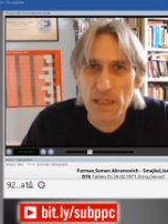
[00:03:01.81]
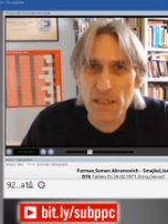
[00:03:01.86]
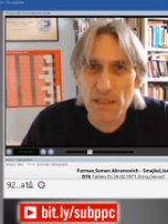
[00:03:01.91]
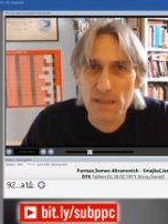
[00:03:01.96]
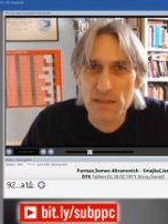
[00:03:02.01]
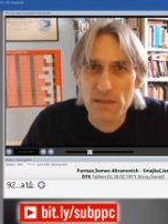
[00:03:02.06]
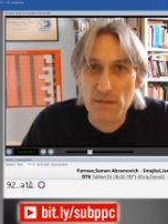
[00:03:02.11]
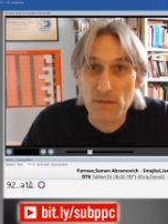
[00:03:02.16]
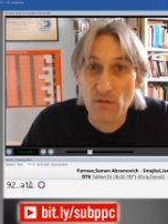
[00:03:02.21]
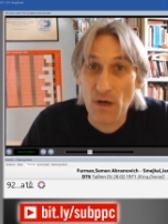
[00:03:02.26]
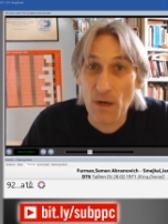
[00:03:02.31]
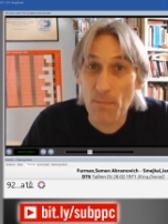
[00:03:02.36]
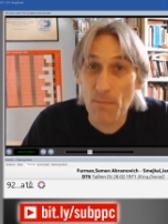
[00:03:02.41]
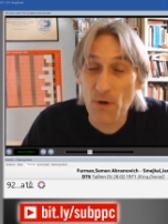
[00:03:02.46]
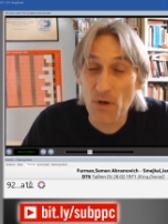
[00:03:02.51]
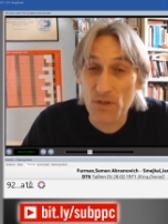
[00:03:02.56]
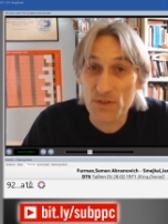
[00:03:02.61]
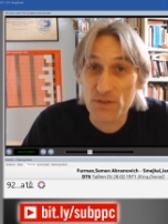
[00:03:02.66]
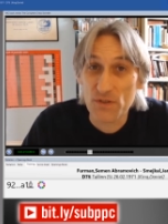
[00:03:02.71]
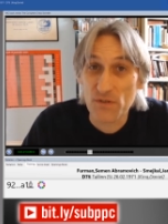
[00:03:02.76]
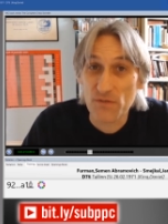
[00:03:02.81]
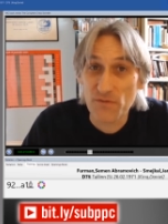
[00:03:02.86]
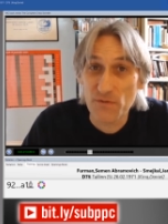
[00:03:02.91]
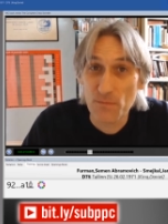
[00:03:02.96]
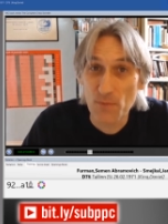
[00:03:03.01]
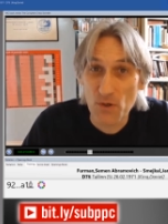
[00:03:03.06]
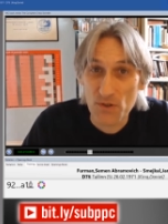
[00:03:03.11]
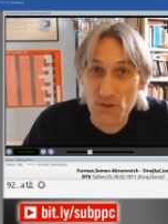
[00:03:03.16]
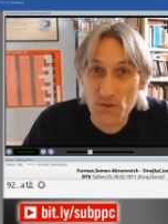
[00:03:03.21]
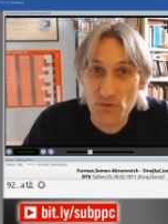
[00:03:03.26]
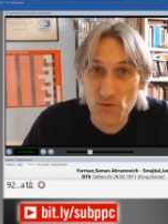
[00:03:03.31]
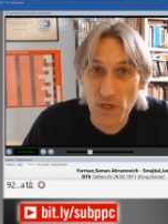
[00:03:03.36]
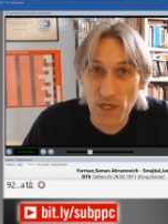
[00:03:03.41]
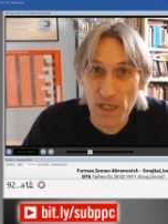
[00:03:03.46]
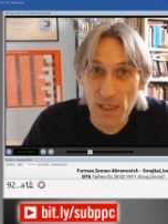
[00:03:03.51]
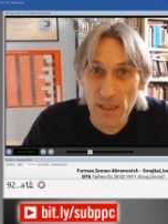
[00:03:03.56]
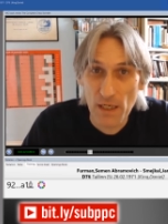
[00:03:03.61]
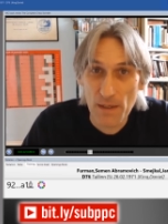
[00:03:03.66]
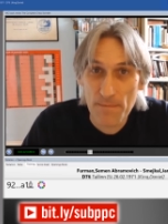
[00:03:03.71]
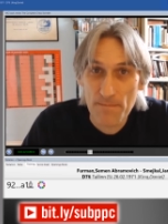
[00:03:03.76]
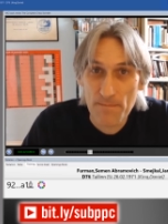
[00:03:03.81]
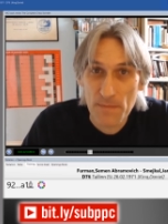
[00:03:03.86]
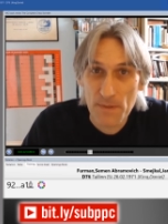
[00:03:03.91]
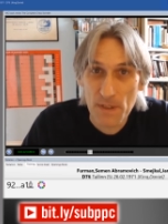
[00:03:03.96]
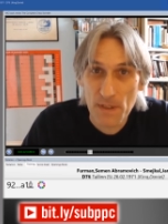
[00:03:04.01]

is a grandmaster from Australia.